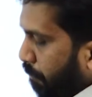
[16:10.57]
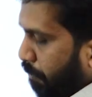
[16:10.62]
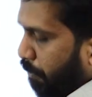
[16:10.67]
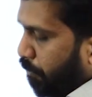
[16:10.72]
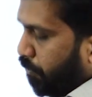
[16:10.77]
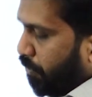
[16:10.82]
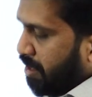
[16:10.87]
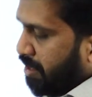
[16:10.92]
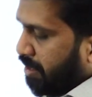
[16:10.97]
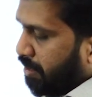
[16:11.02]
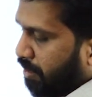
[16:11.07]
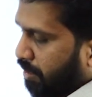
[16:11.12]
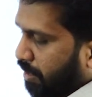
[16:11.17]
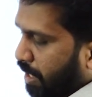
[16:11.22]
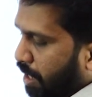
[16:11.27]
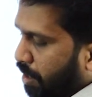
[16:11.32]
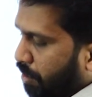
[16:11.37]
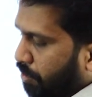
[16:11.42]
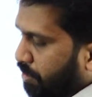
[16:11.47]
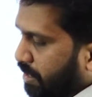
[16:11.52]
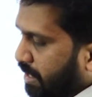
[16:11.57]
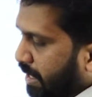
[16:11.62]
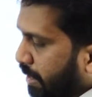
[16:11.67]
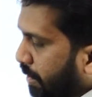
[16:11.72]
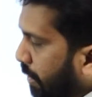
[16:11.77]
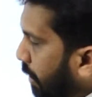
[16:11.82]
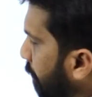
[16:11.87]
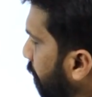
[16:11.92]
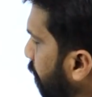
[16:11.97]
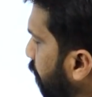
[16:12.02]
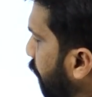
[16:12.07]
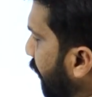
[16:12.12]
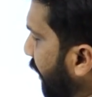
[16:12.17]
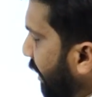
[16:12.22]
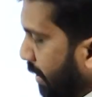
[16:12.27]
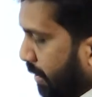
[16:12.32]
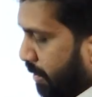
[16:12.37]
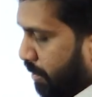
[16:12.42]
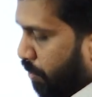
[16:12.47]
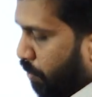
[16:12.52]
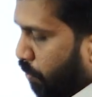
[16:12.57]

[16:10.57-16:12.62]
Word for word: fifteen thousand plus